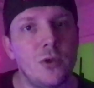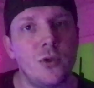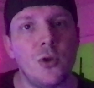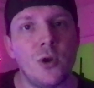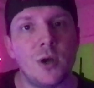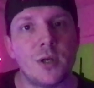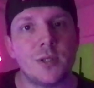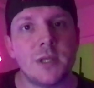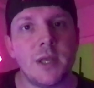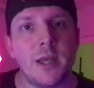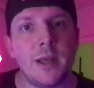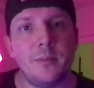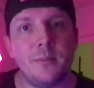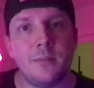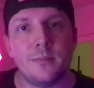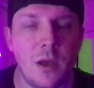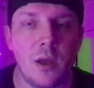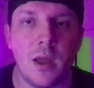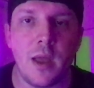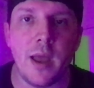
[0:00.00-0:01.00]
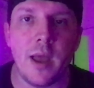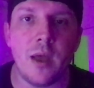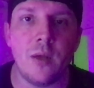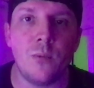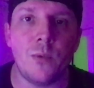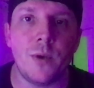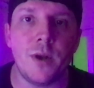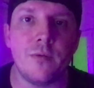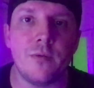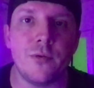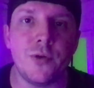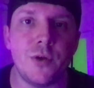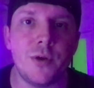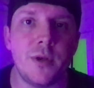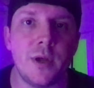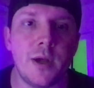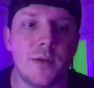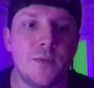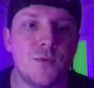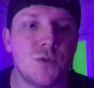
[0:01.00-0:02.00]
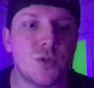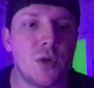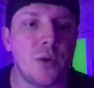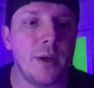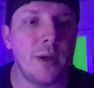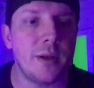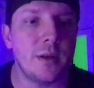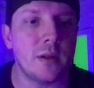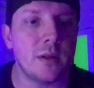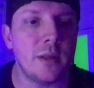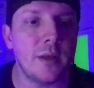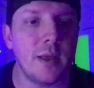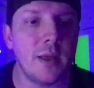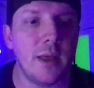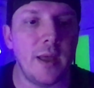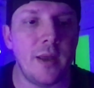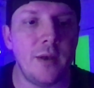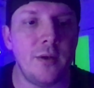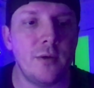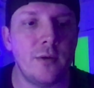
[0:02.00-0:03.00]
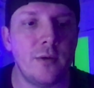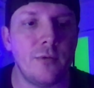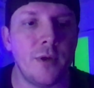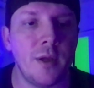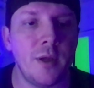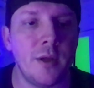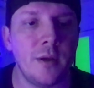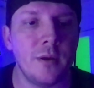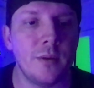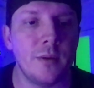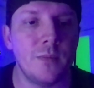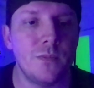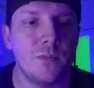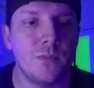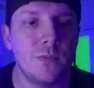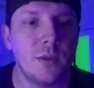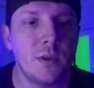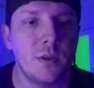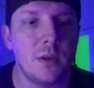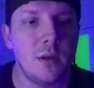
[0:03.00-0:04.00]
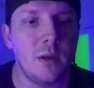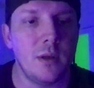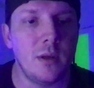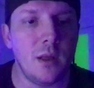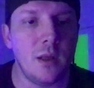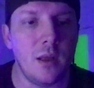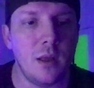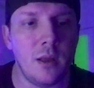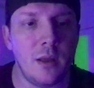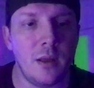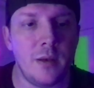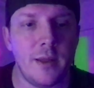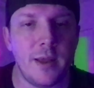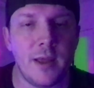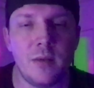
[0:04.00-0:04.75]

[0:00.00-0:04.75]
you're all set. And whenever you're done, just go ahead and click end over here and